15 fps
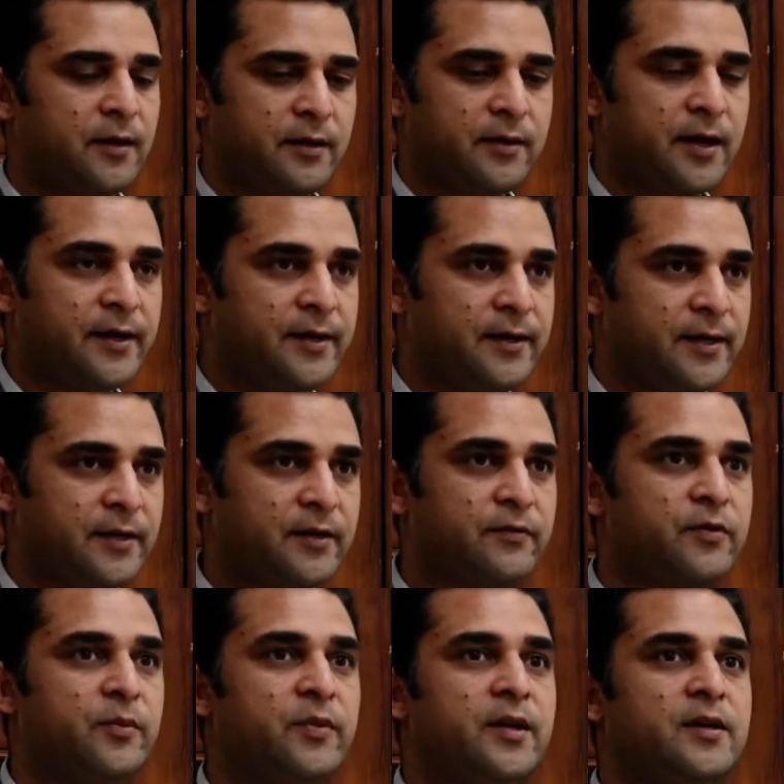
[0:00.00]
right data
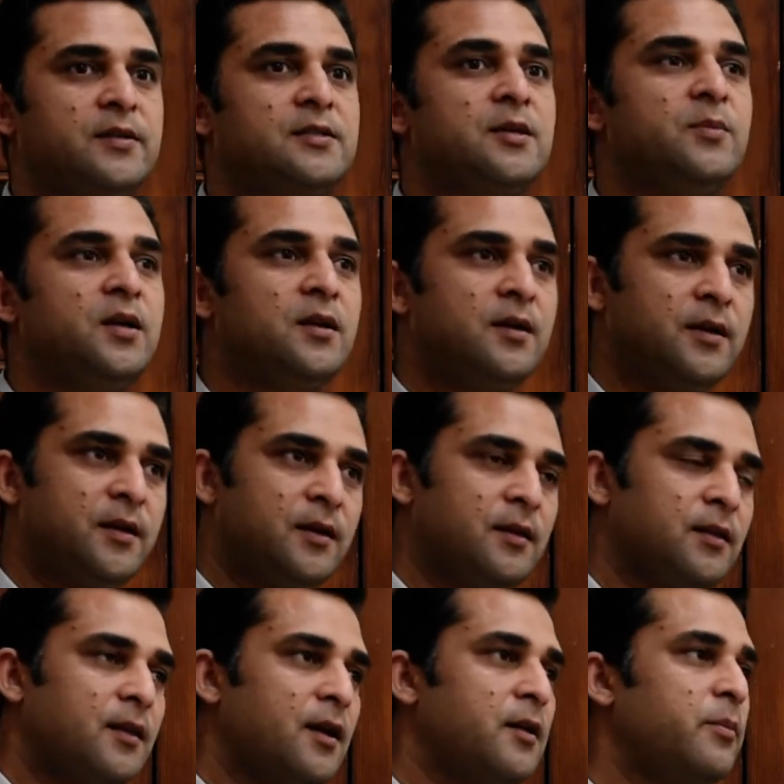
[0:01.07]
from there. Similarly,
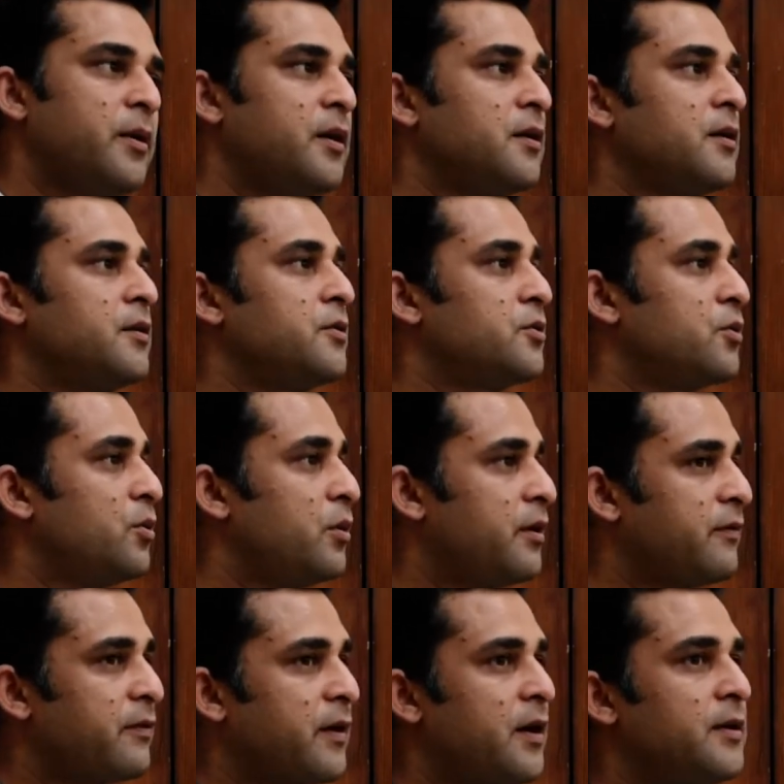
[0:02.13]
in Taliban-controlled
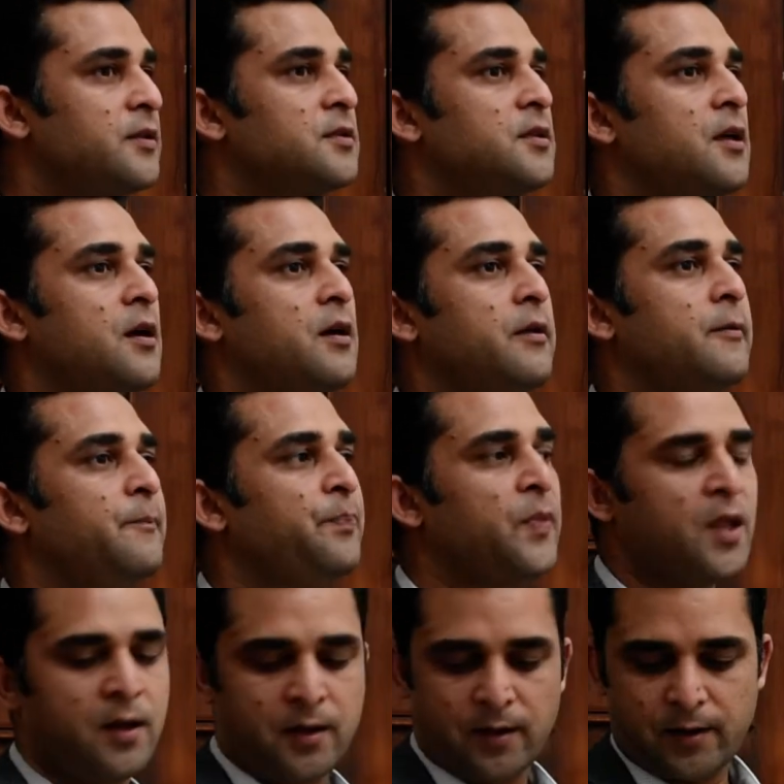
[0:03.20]
Afghanistan
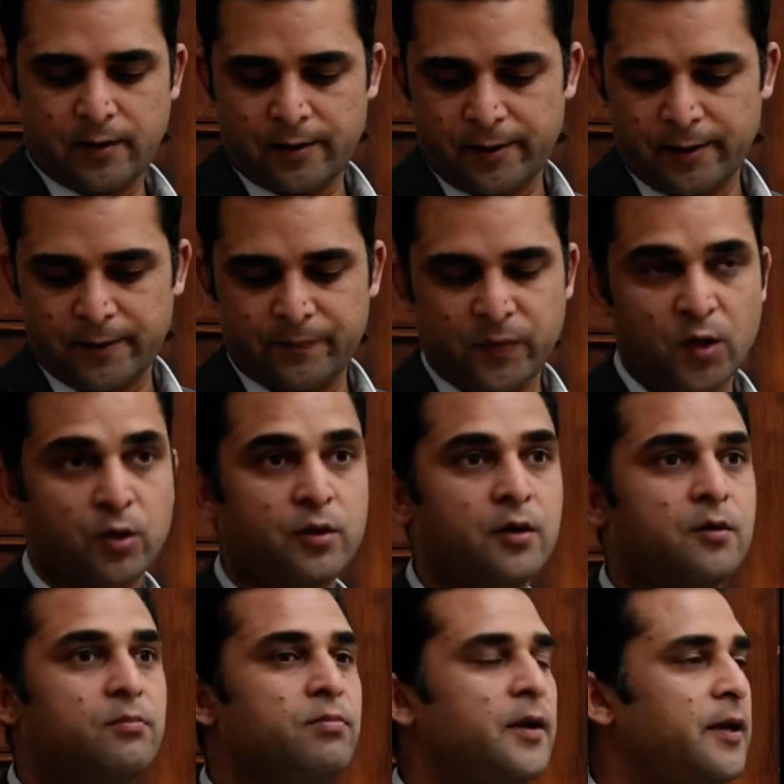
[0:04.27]

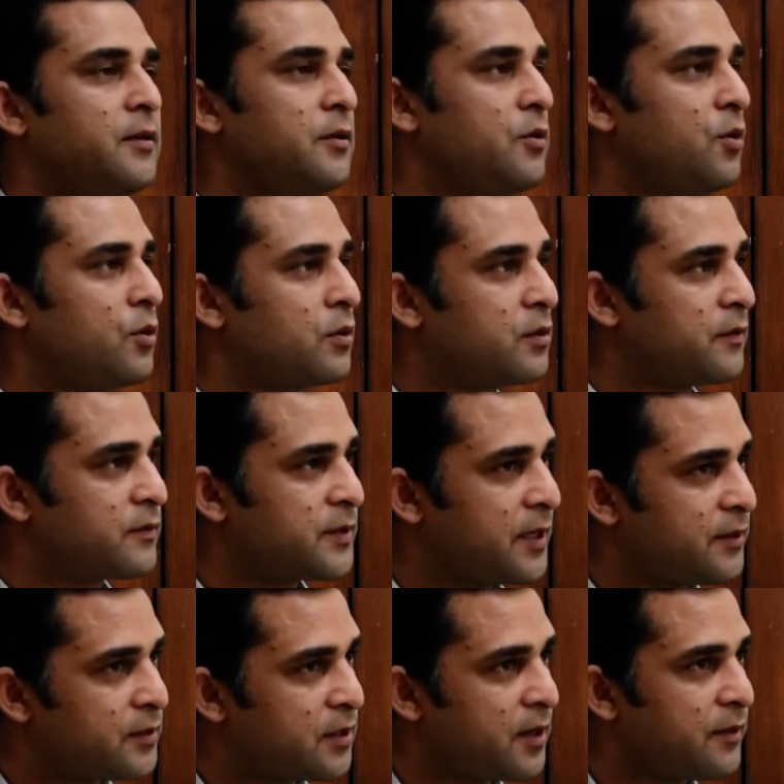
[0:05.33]
or the north of
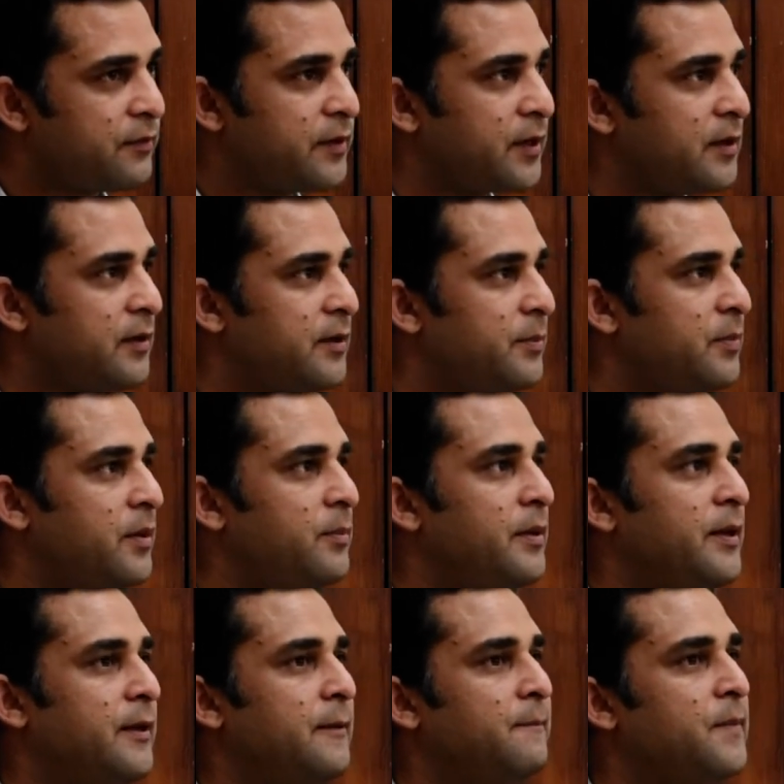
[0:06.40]
Central African
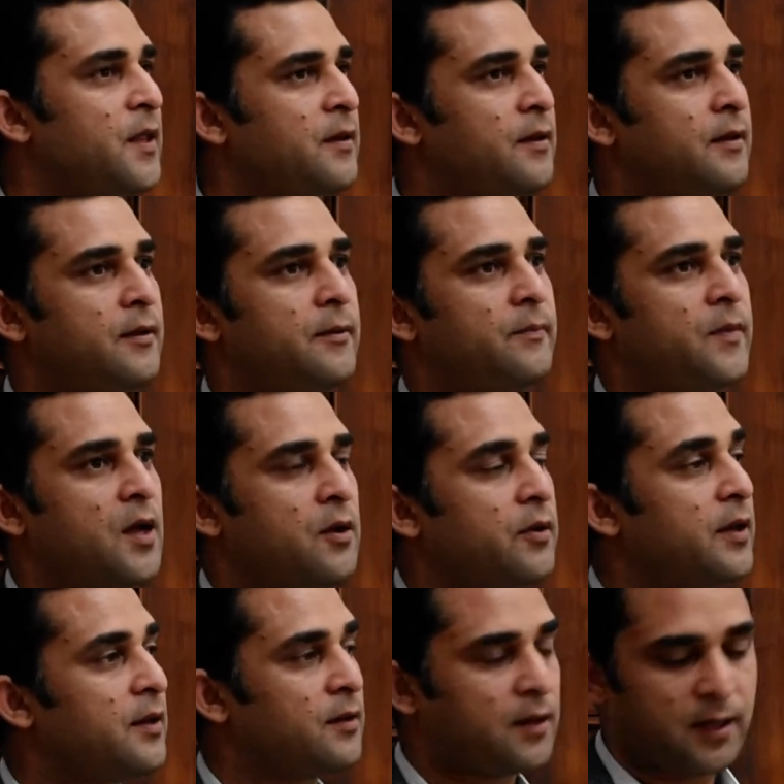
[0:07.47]
Republic, how
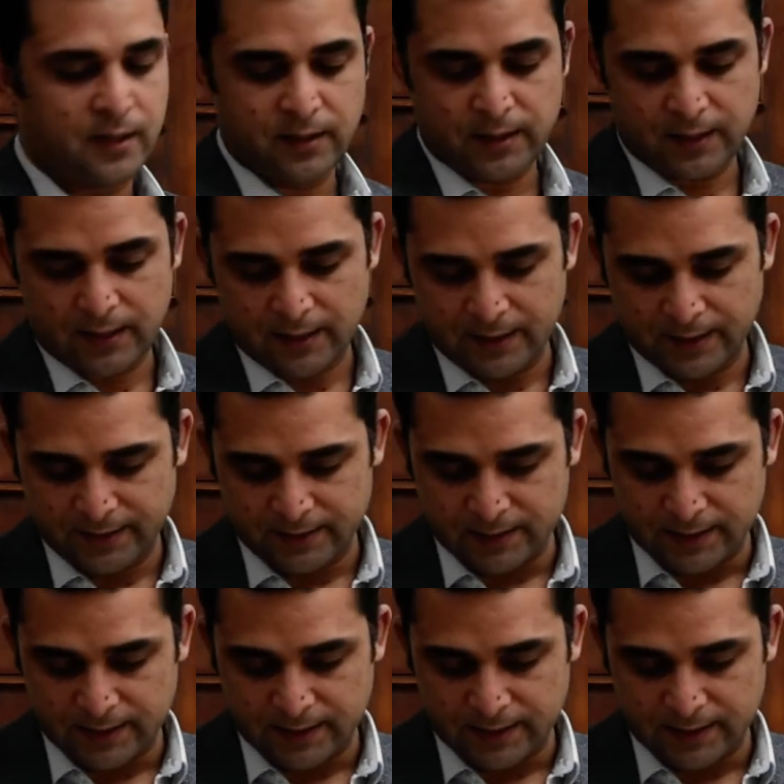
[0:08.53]
can they collect